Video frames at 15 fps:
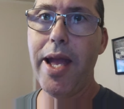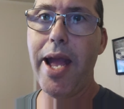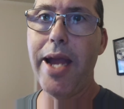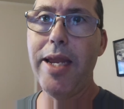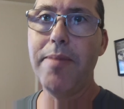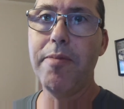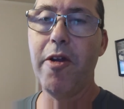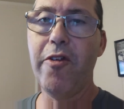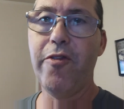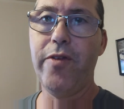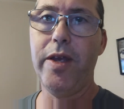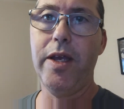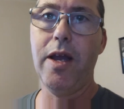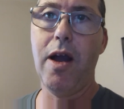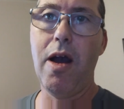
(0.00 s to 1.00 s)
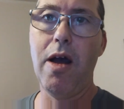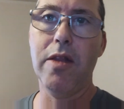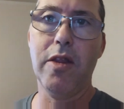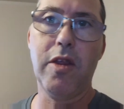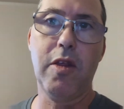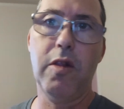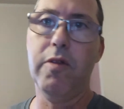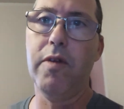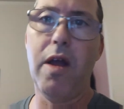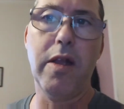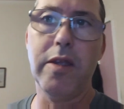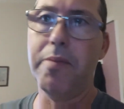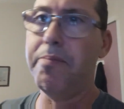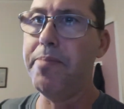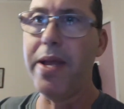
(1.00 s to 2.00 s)
Eddie Murphy on
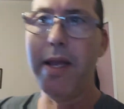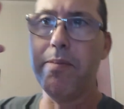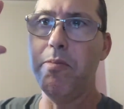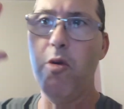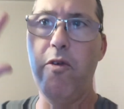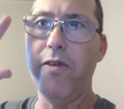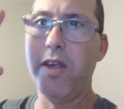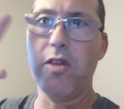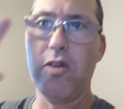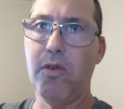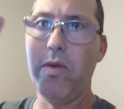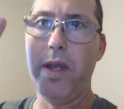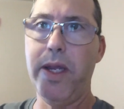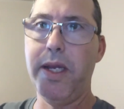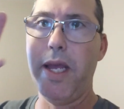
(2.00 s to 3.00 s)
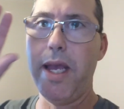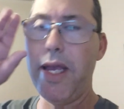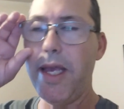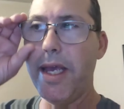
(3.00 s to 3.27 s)
the big movie screen,